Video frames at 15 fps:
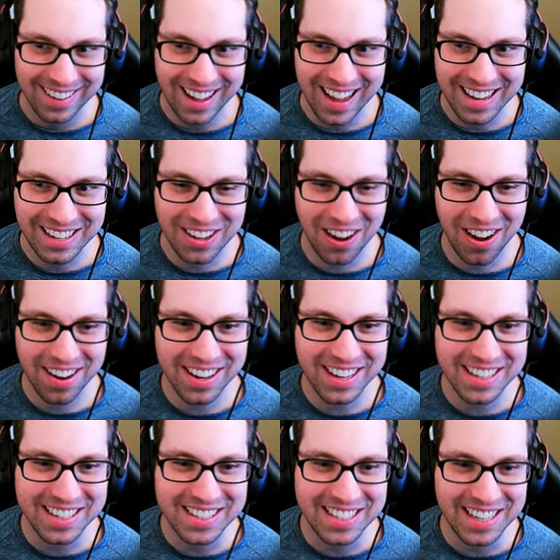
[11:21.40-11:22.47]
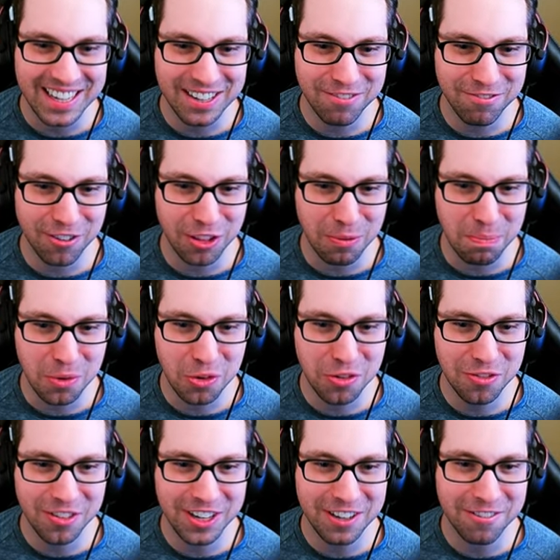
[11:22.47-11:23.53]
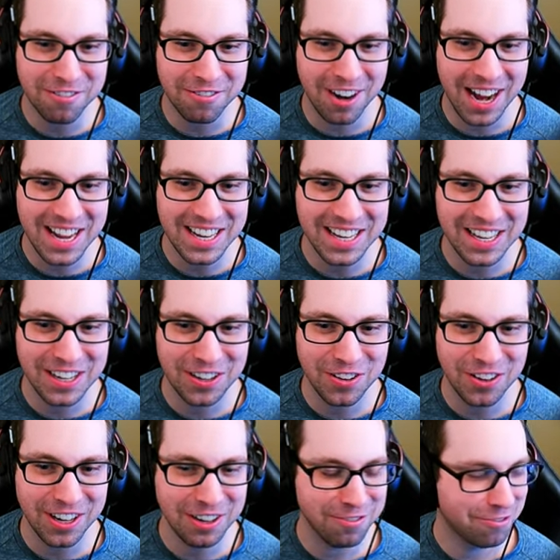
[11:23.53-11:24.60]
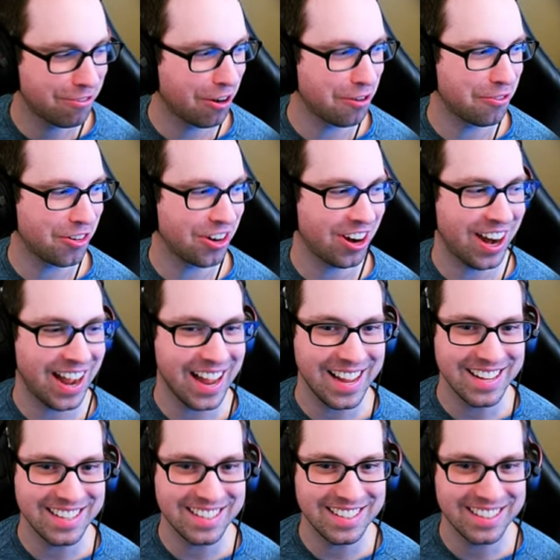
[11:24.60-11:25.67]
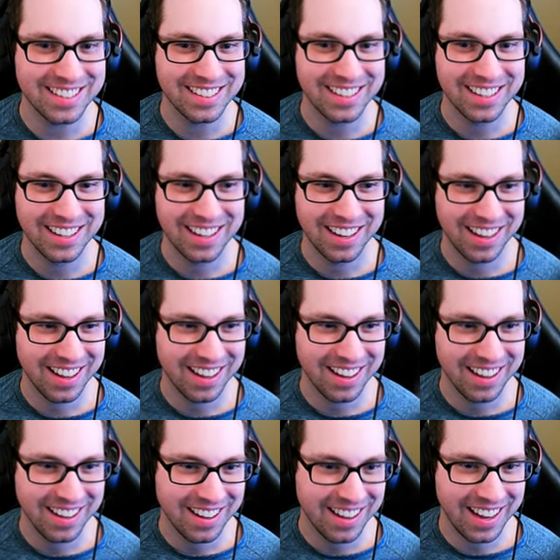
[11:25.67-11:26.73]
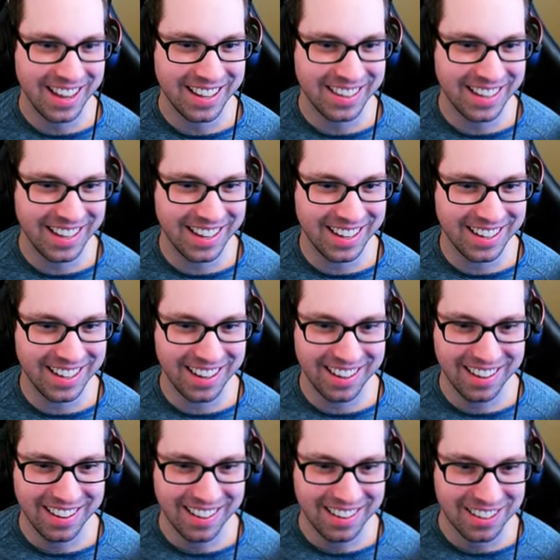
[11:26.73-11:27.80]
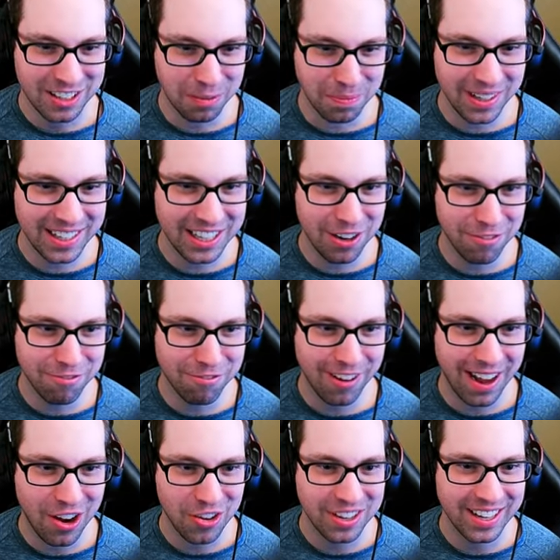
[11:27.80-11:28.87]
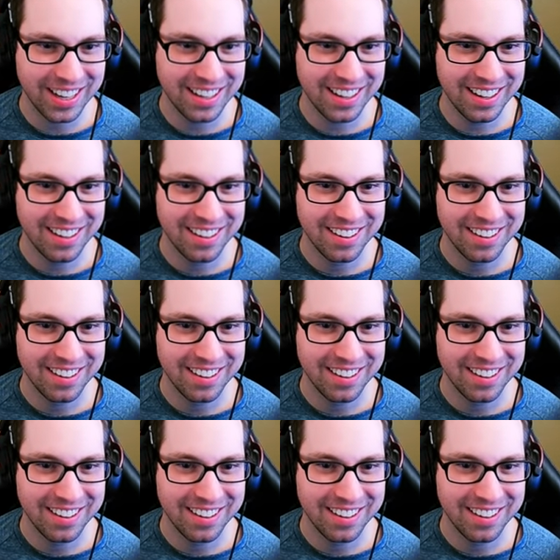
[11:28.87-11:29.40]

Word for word: Iconic scene from the movie right here in front of our eyes. And then the Millennium Falcon